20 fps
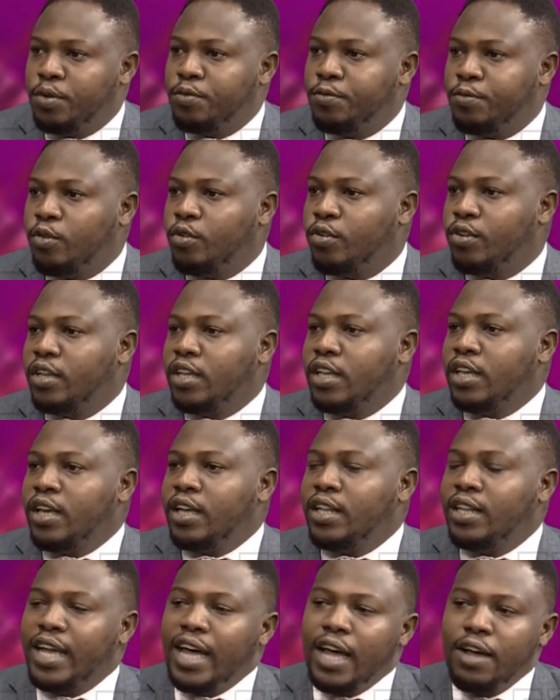But for
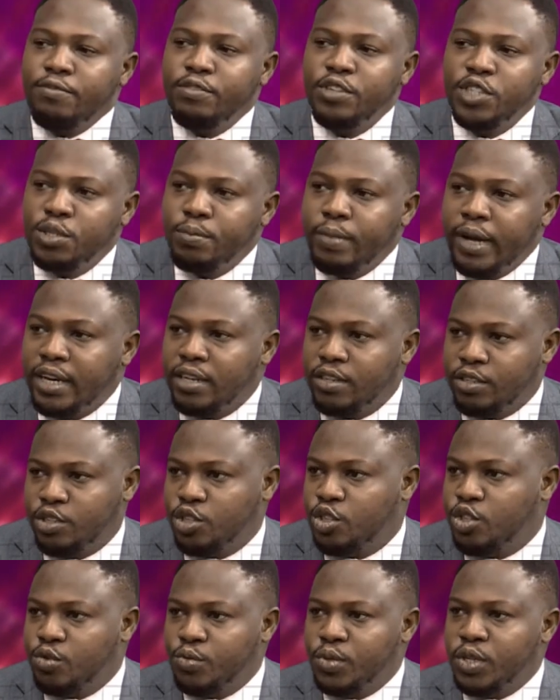the average man on
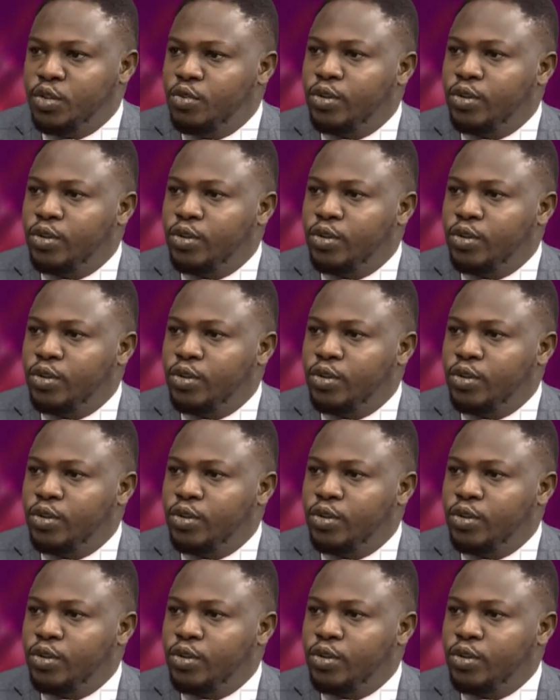the street,